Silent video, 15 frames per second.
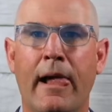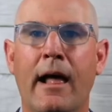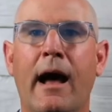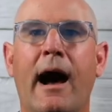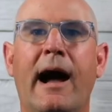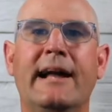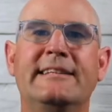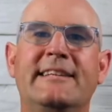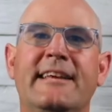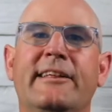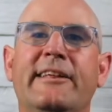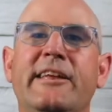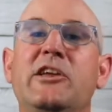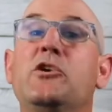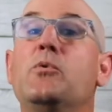
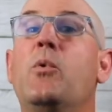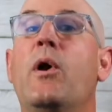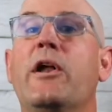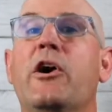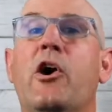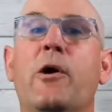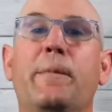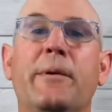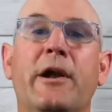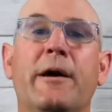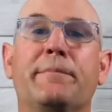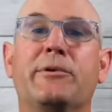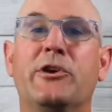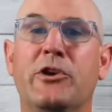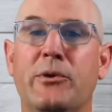Ideally, you want to open
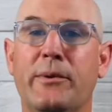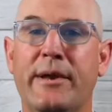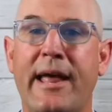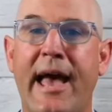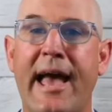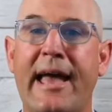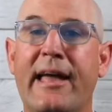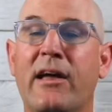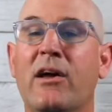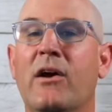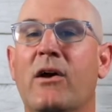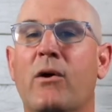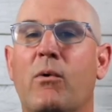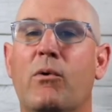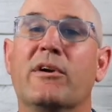up Q&A,
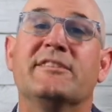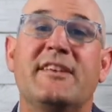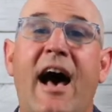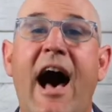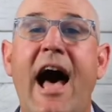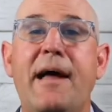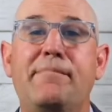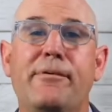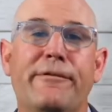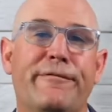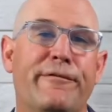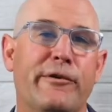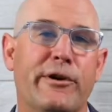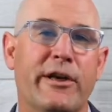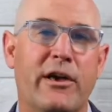or as I
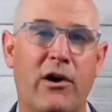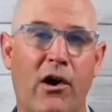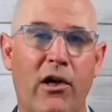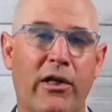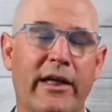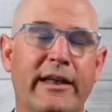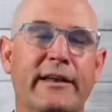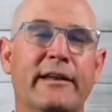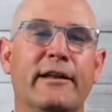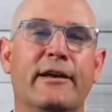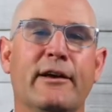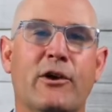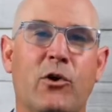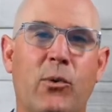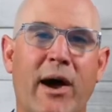prefer to call it,
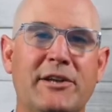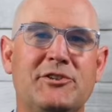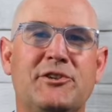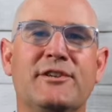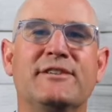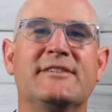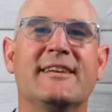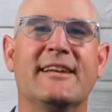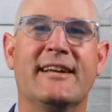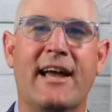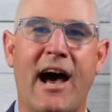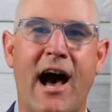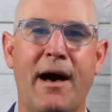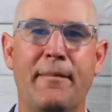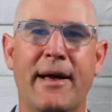questions and
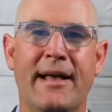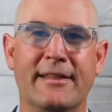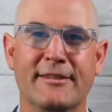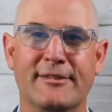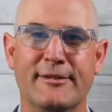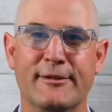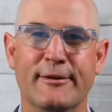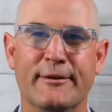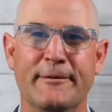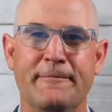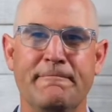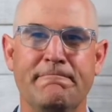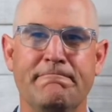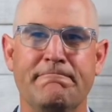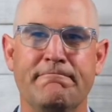comments.
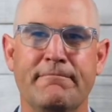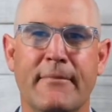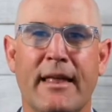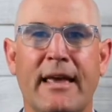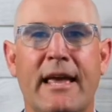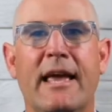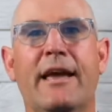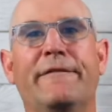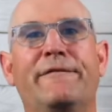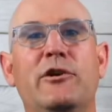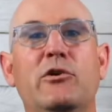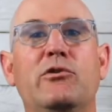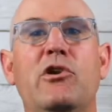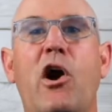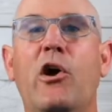If
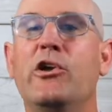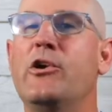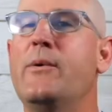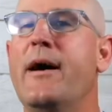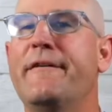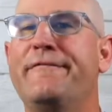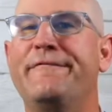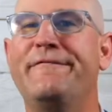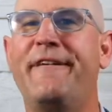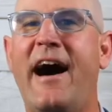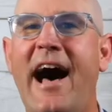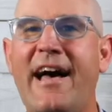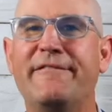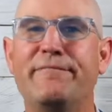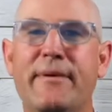you know you have
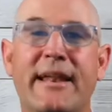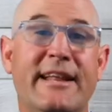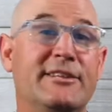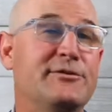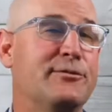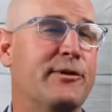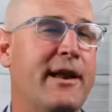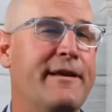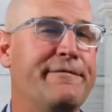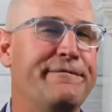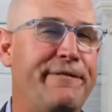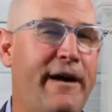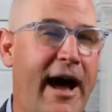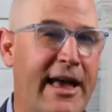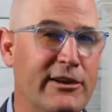5 minutes for a
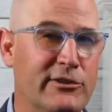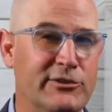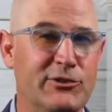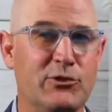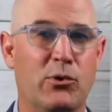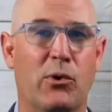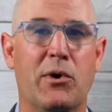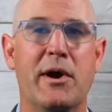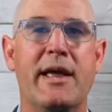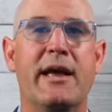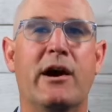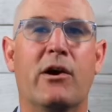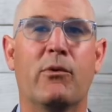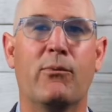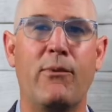final story,
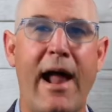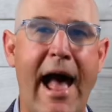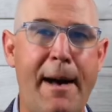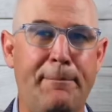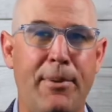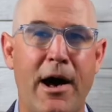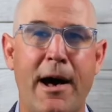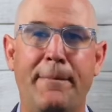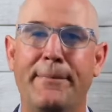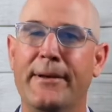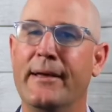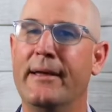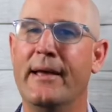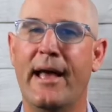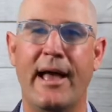a wrap-up,
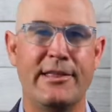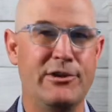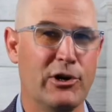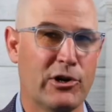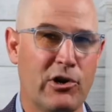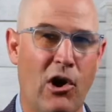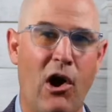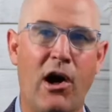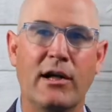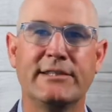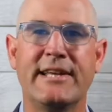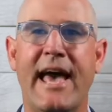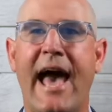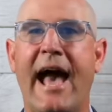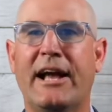and your call to
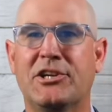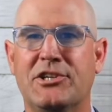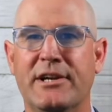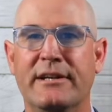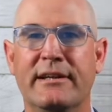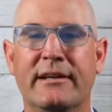action,